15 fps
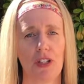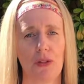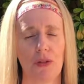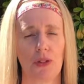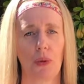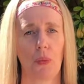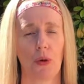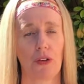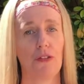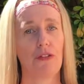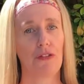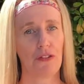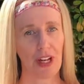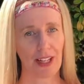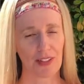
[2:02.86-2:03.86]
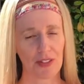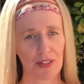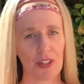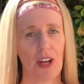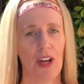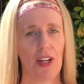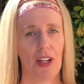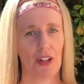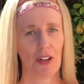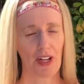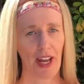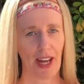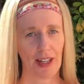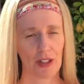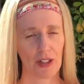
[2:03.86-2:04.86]
use the word fix, your
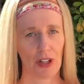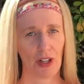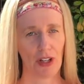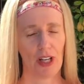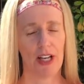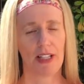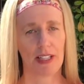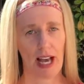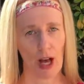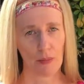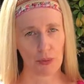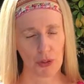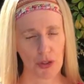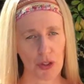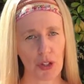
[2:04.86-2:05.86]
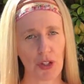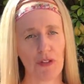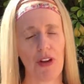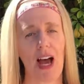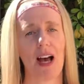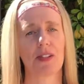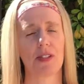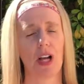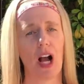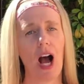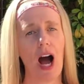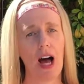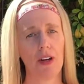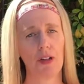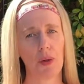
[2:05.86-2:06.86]
candle to help serve as a
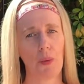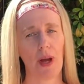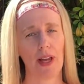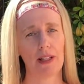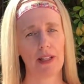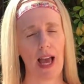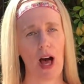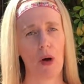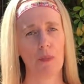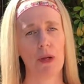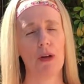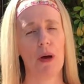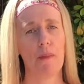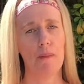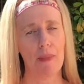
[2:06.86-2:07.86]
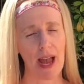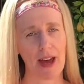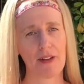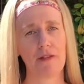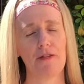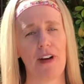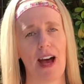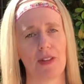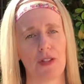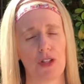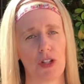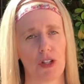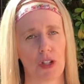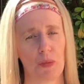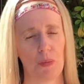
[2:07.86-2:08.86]
conduit to help you to
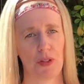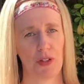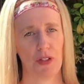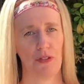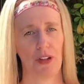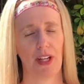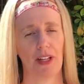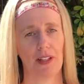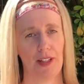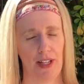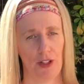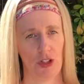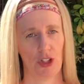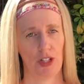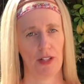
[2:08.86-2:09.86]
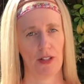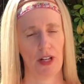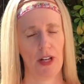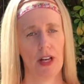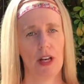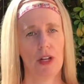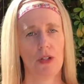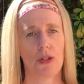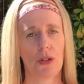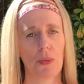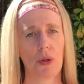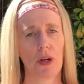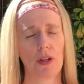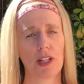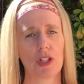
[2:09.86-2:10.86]
manifest your specific intention. So
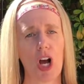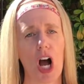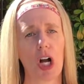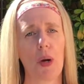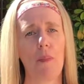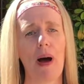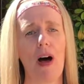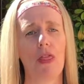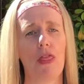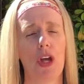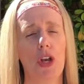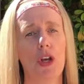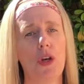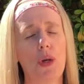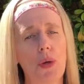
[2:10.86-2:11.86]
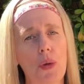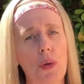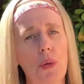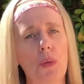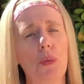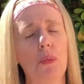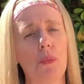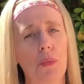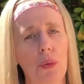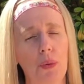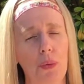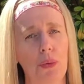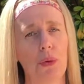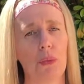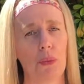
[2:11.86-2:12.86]
we're going to talk about the new
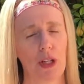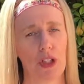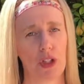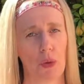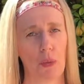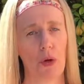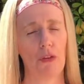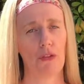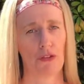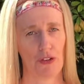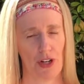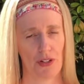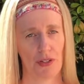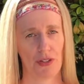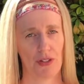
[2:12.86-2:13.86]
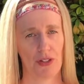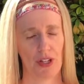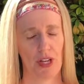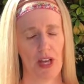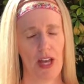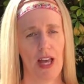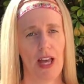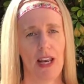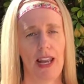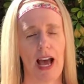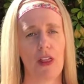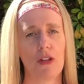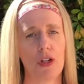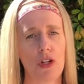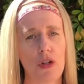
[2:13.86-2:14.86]
moon ritual first.
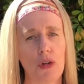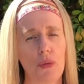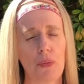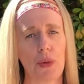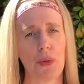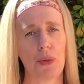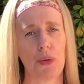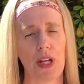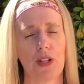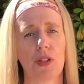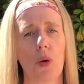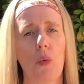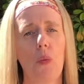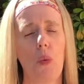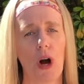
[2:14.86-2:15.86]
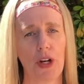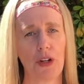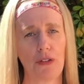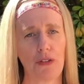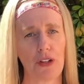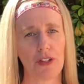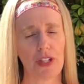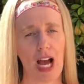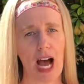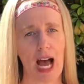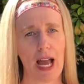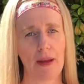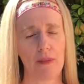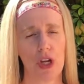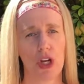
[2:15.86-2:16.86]
Now, the new moon is a wonderful
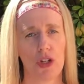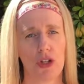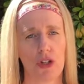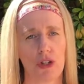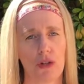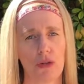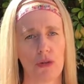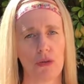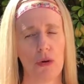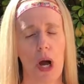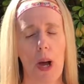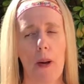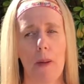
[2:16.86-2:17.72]
time to